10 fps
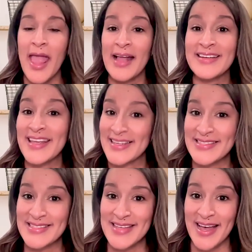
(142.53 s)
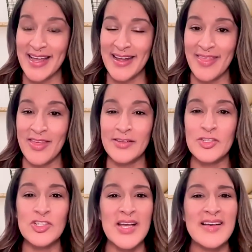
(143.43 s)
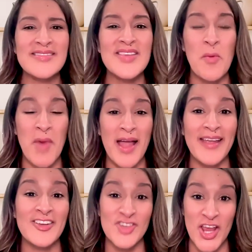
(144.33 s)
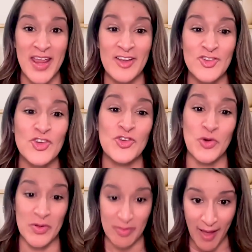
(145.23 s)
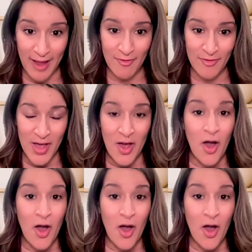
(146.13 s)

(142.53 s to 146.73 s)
and insight that just might change your life.